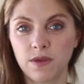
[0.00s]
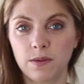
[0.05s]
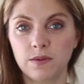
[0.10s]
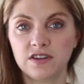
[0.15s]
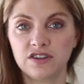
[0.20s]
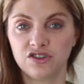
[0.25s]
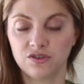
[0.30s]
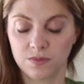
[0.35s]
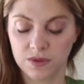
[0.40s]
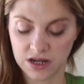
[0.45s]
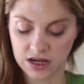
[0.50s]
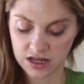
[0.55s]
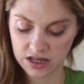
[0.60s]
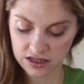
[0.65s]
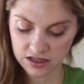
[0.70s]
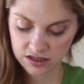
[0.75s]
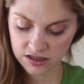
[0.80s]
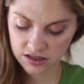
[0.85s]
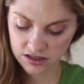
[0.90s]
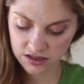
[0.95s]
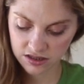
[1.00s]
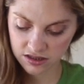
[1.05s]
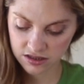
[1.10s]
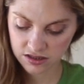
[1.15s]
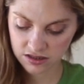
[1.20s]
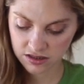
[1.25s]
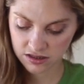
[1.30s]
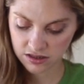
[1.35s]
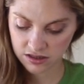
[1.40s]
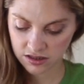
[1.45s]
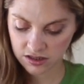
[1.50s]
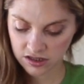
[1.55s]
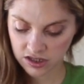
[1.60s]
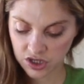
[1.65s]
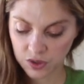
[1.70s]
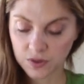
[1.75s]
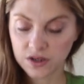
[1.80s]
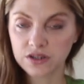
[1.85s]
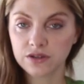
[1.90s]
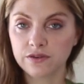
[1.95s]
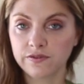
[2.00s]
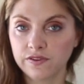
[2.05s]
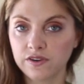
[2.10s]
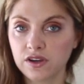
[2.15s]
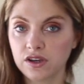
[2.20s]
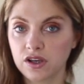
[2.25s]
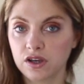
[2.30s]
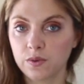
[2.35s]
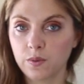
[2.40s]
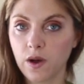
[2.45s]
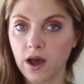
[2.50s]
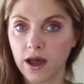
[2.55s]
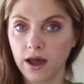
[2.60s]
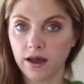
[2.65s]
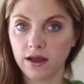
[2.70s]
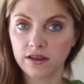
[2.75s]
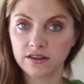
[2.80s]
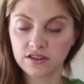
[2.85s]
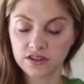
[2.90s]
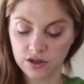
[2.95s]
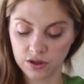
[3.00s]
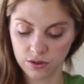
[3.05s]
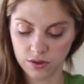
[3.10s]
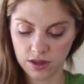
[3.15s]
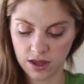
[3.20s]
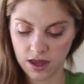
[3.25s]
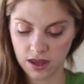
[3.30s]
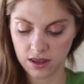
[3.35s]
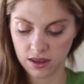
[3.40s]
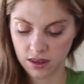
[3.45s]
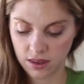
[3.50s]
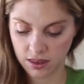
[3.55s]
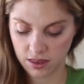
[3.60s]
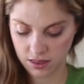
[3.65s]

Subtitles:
maybe 2 minutes. You want to do it for a good while so that